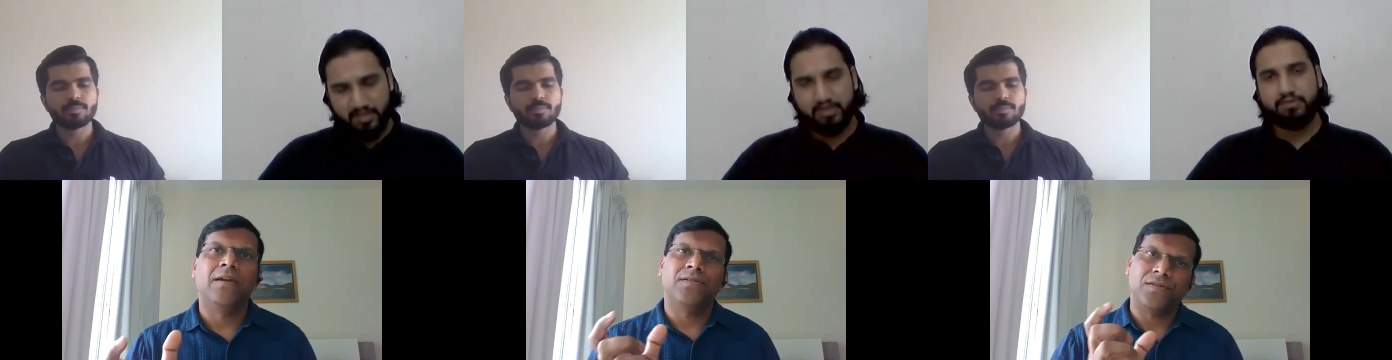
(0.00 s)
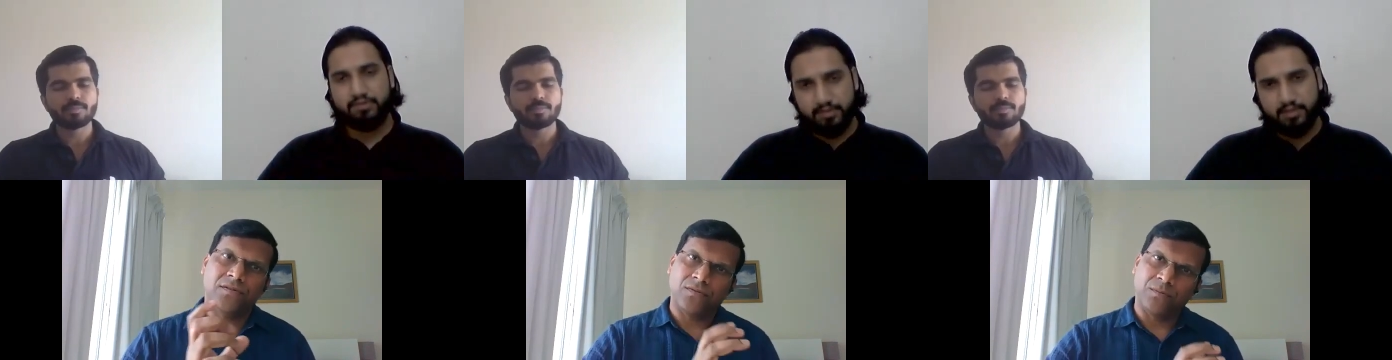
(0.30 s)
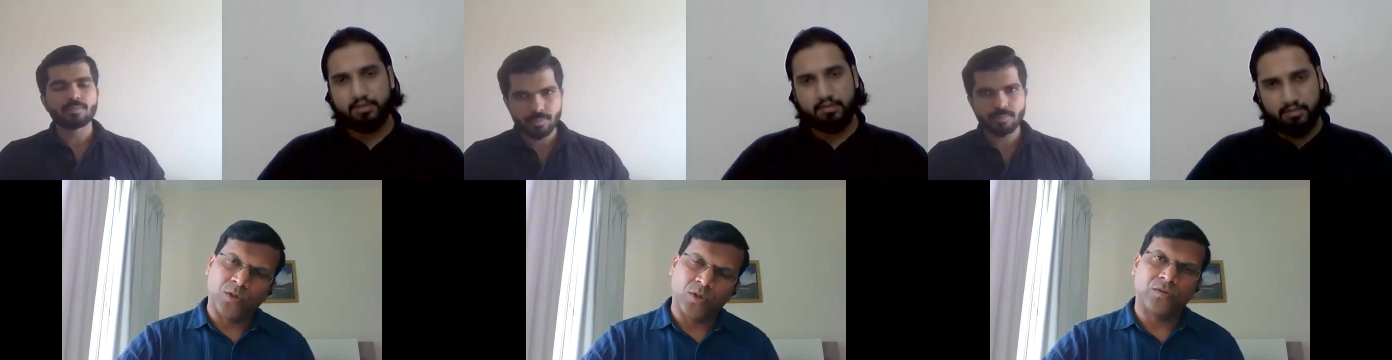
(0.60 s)
Speaker 1: So, you know,
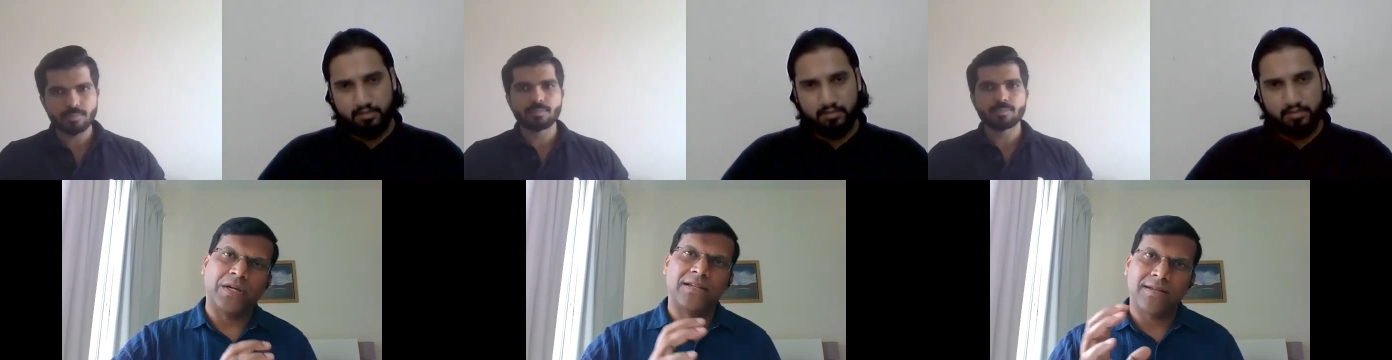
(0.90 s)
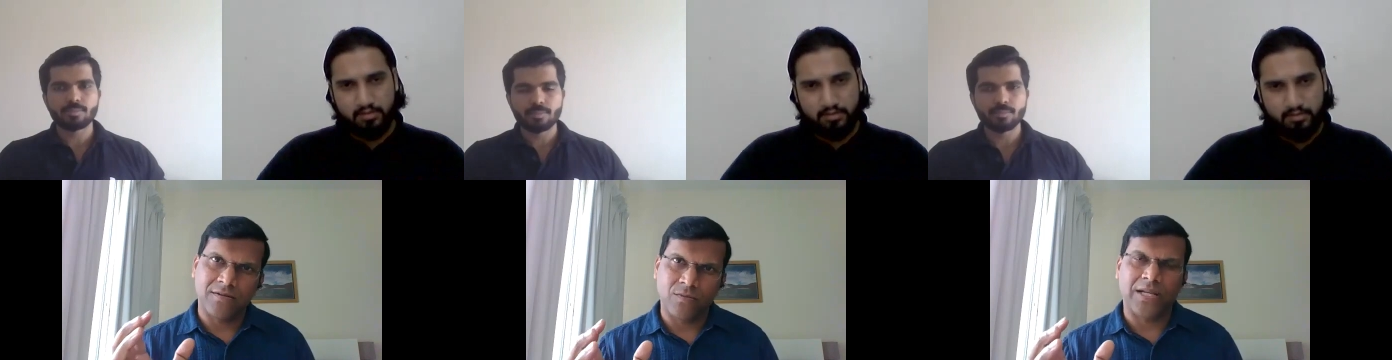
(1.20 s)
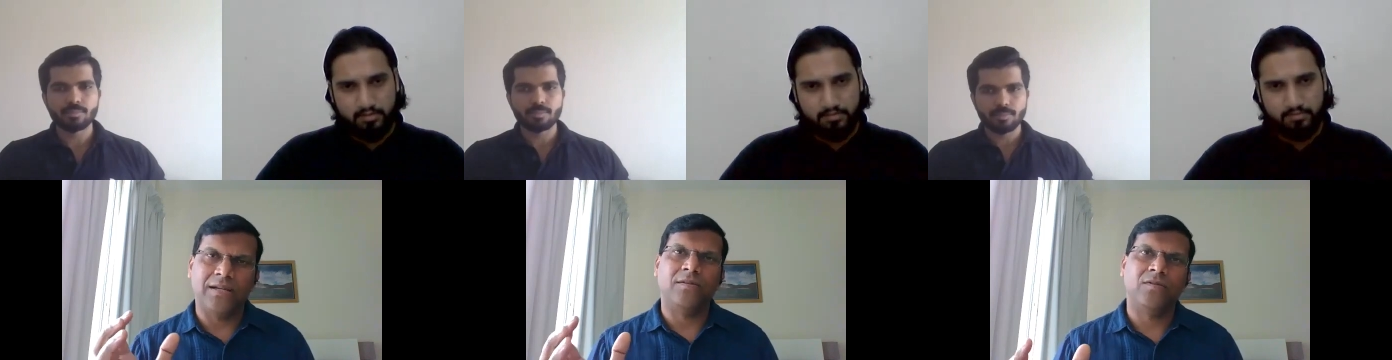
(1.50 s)
both ways as well,
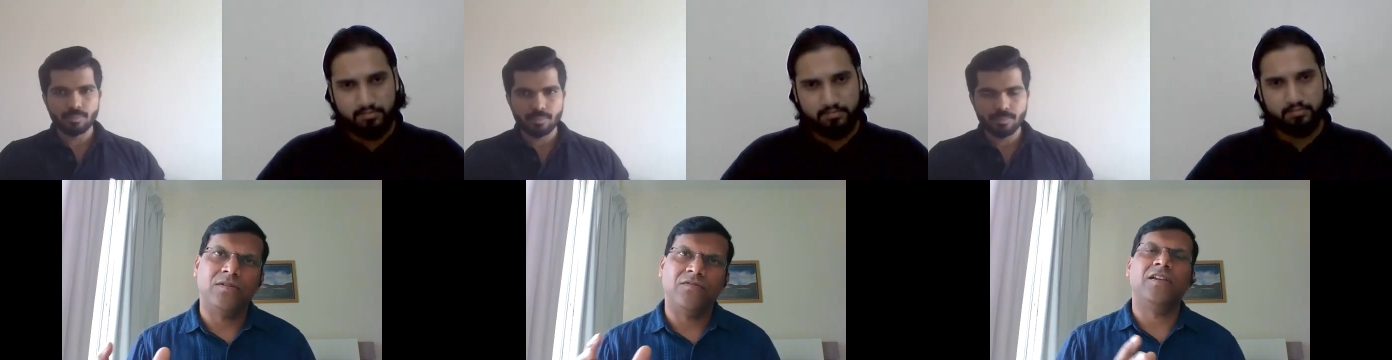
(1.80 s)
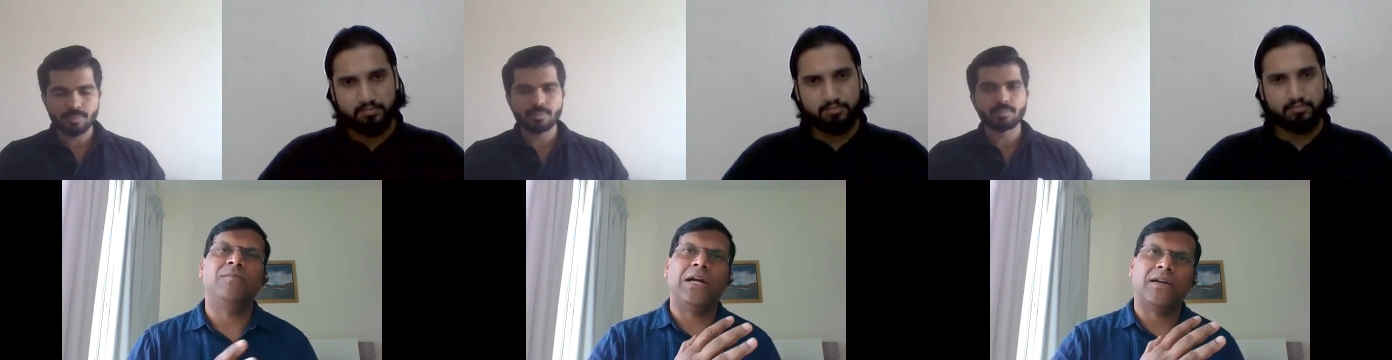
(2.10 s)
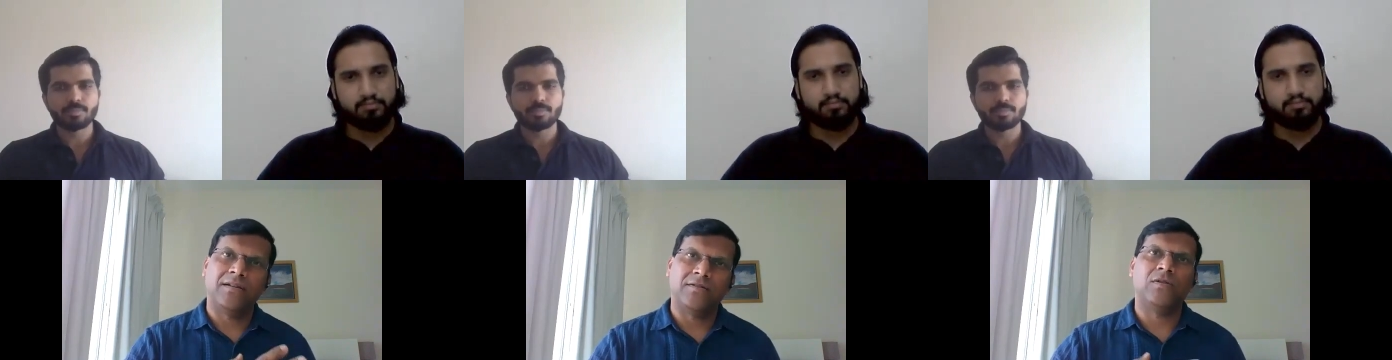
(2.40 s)
you know, the feedback
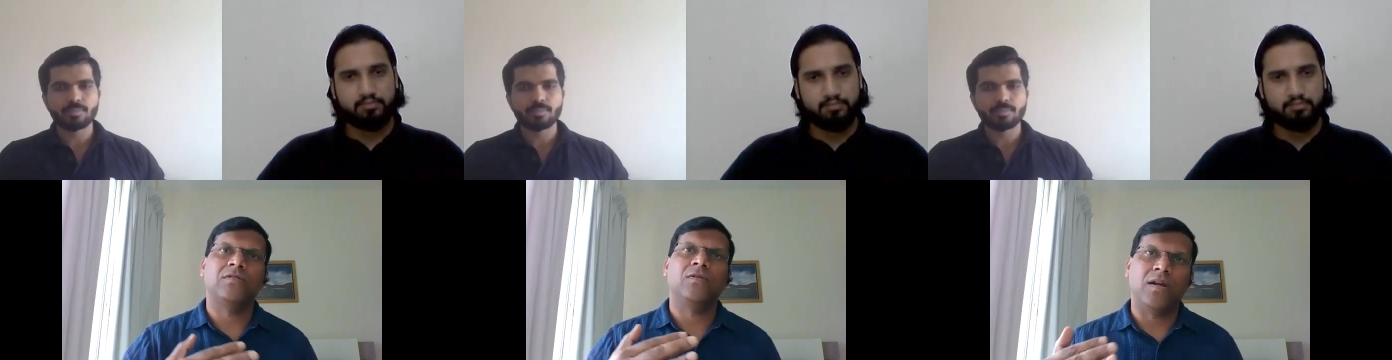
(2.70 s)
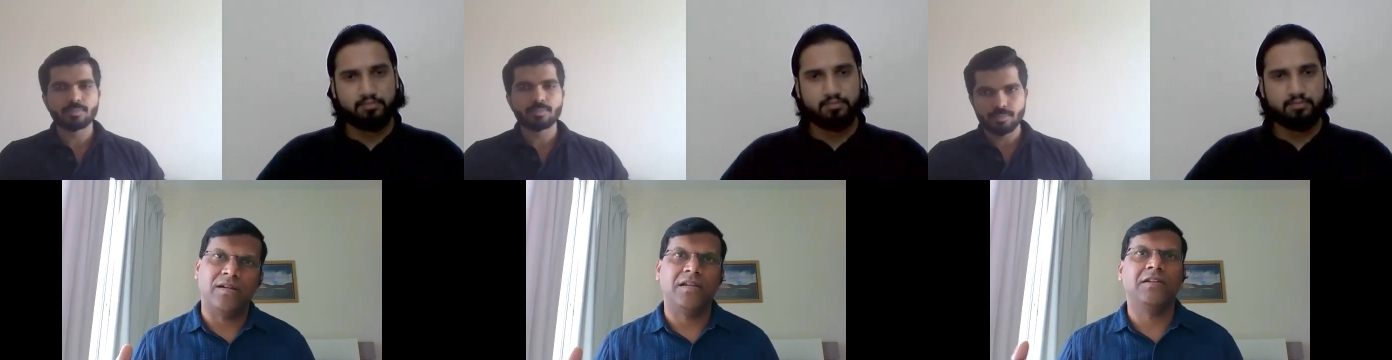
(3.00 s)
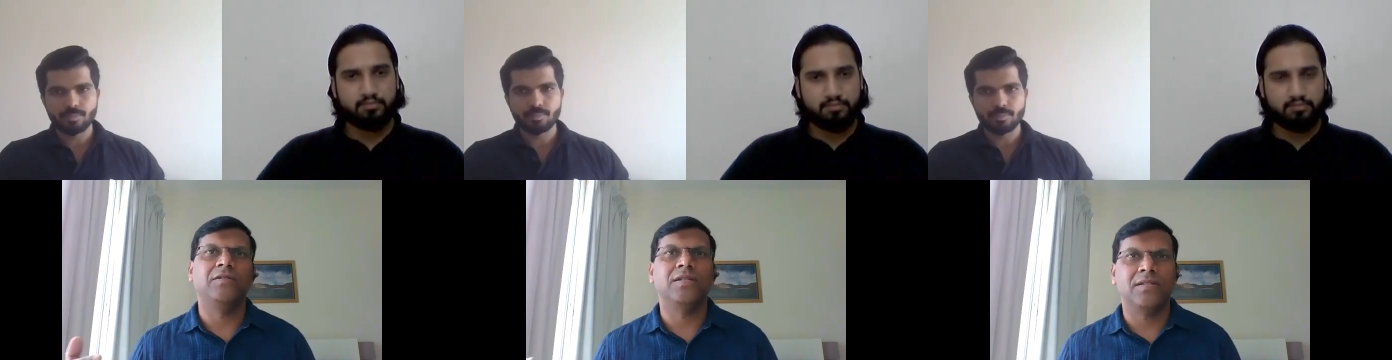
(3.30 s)
is also
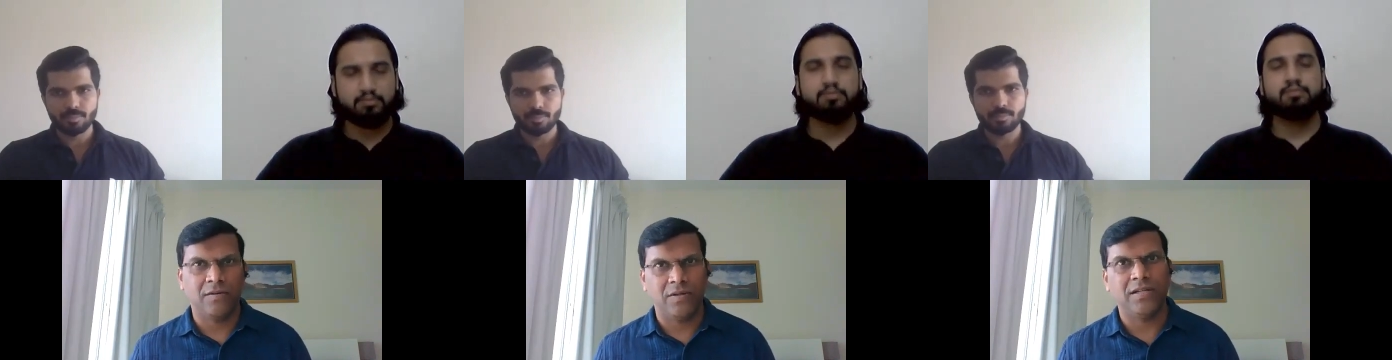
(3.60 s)
continuous nowadays.